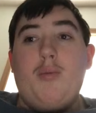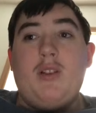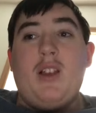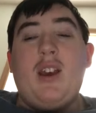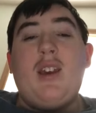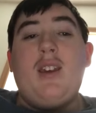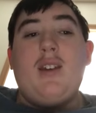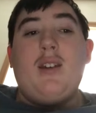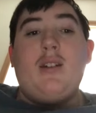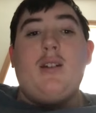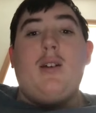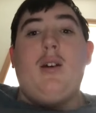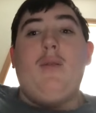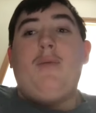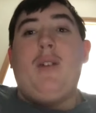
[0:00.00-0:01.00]
Blake
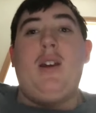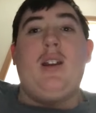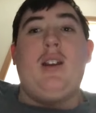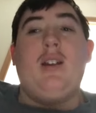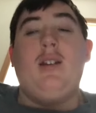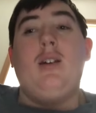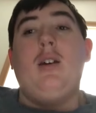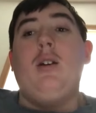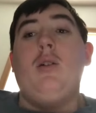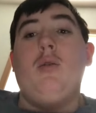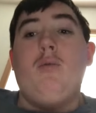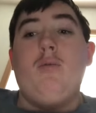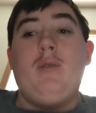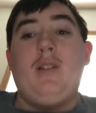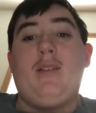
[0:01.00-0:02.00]
Fannin
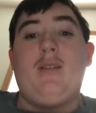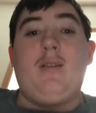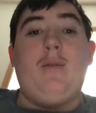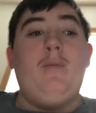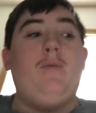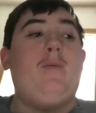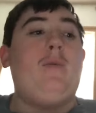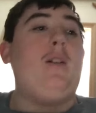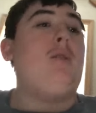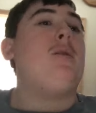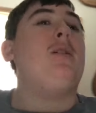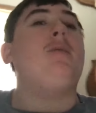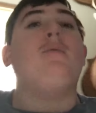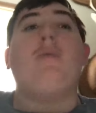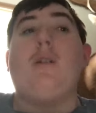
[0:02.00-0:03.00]
with some
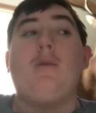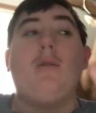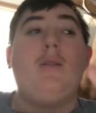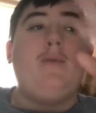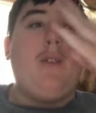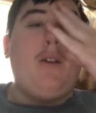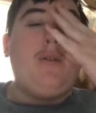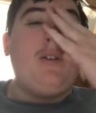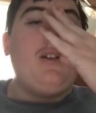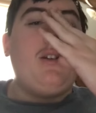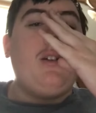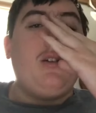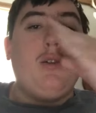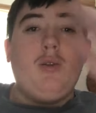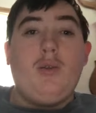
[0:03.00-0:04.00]
very, very, very
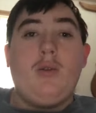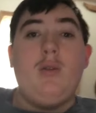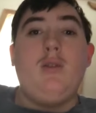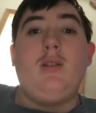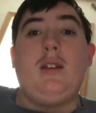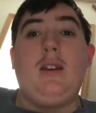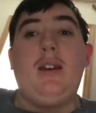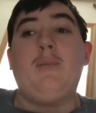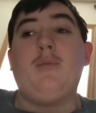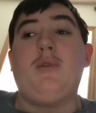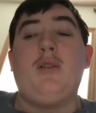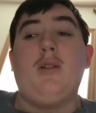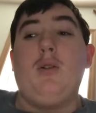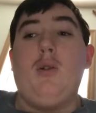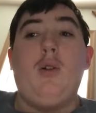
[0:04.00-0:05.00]
good
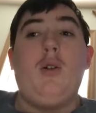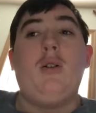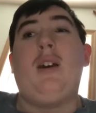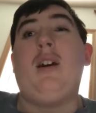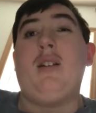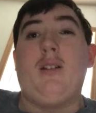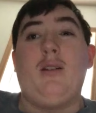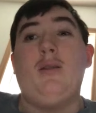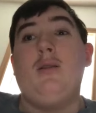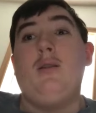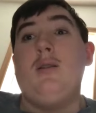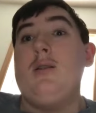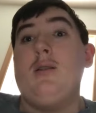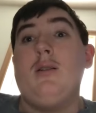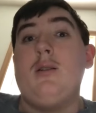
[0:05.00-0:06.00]
tips on how to
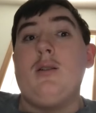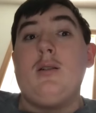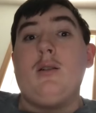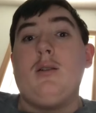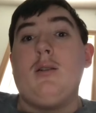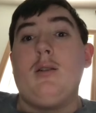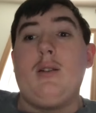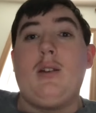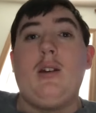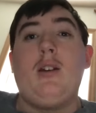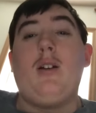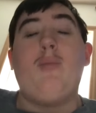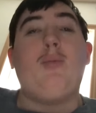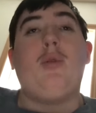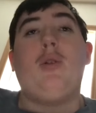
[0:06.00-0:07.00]
get
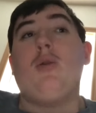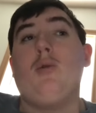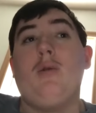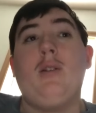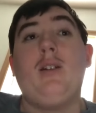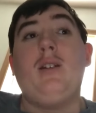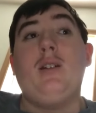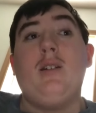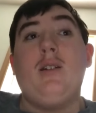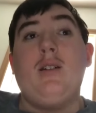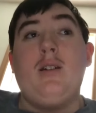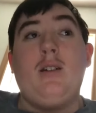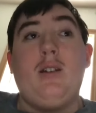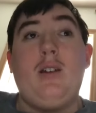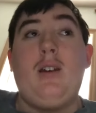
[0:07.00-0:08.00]
up early
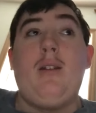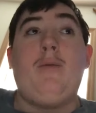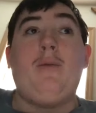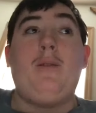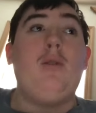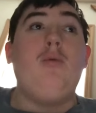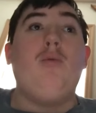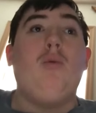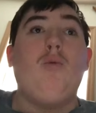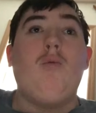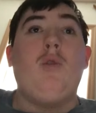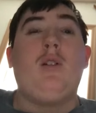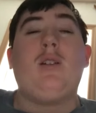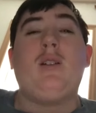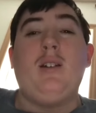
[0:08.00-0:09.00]
if you
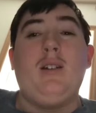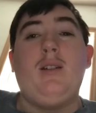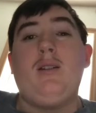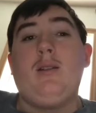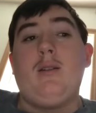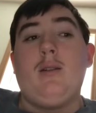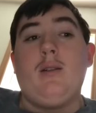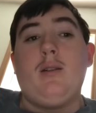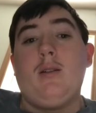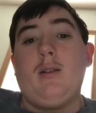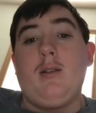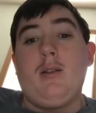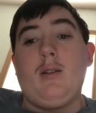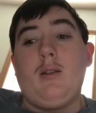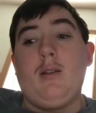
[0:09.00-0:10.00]
want to
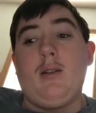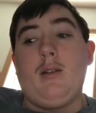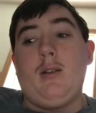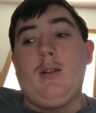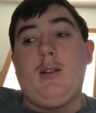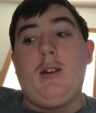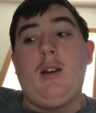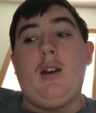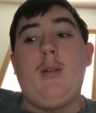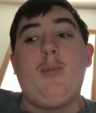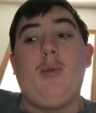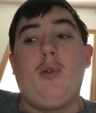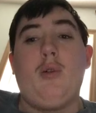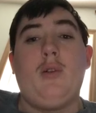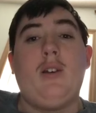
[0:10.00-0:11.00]
get up
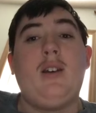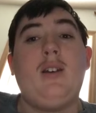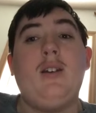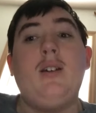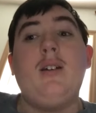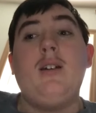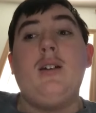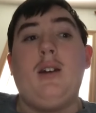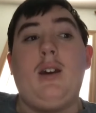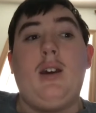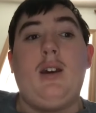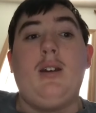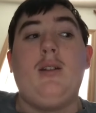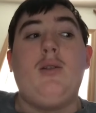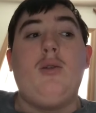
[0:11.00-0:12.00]
early
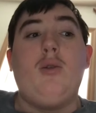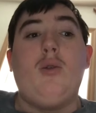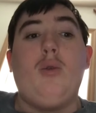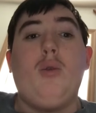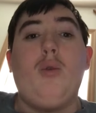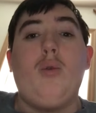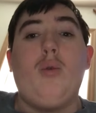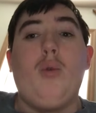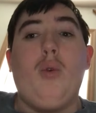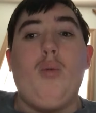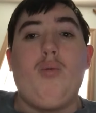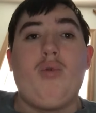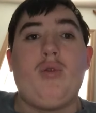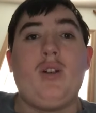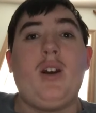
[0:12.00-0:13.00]
and
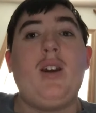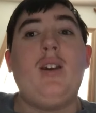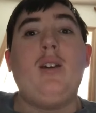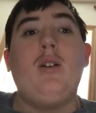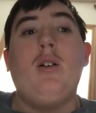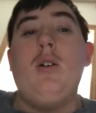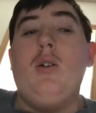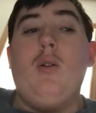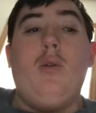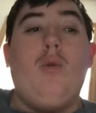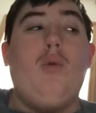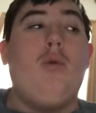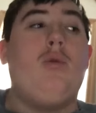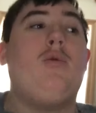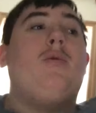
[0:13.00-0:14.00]
pray
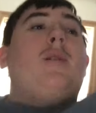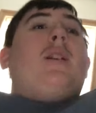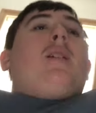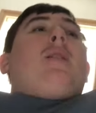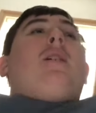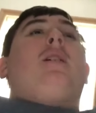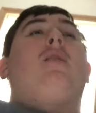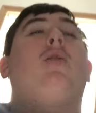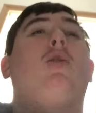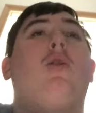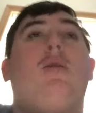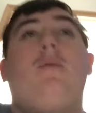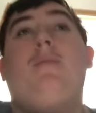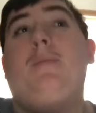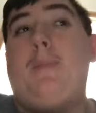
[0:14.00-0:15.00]
or do anything at all.